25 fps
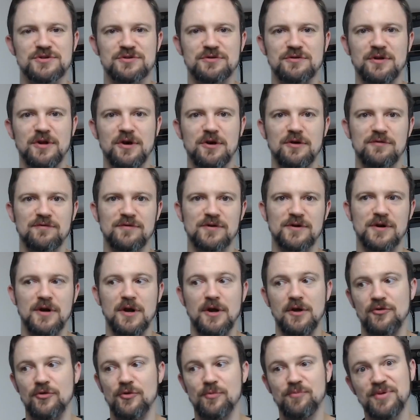over
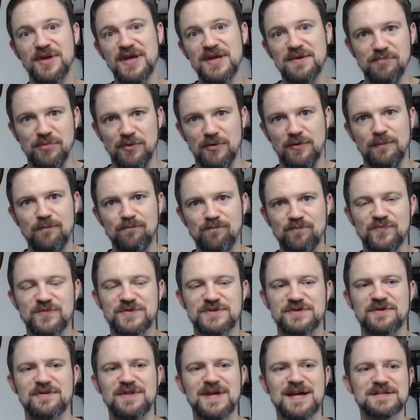other people.
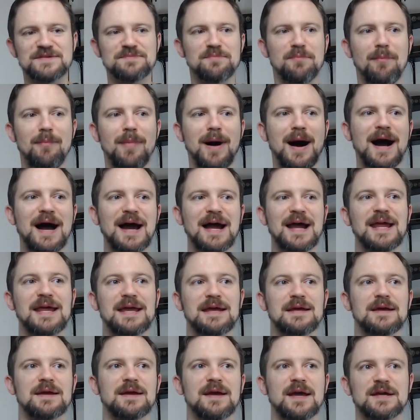So that's
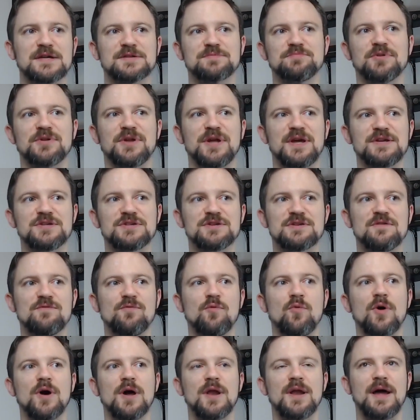my explanation of
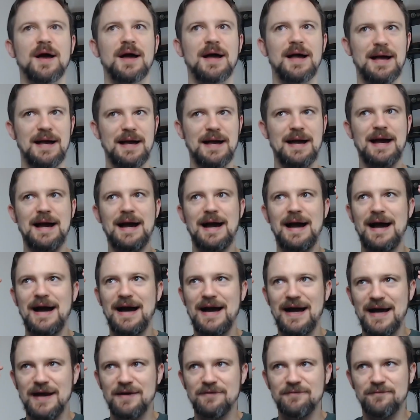what
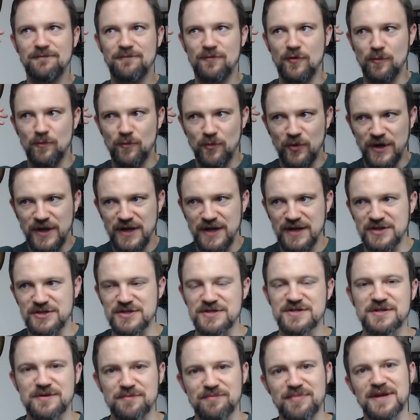I, from reading just
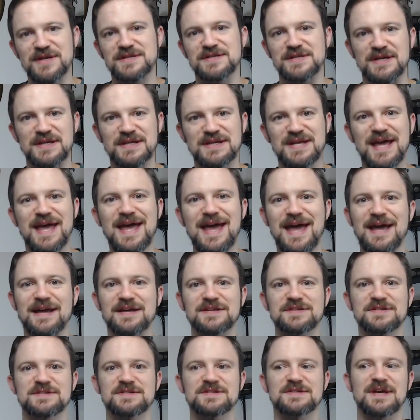the basic
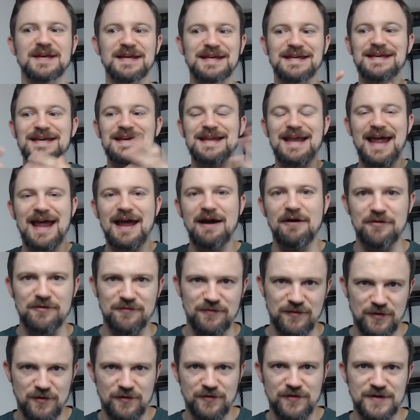texts, get out of
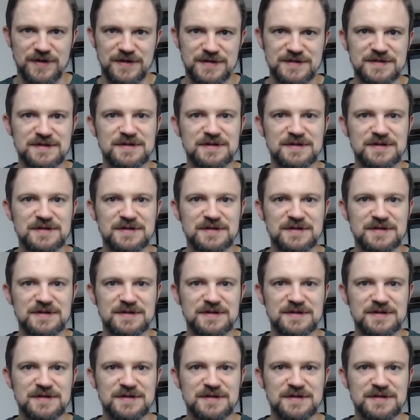all this.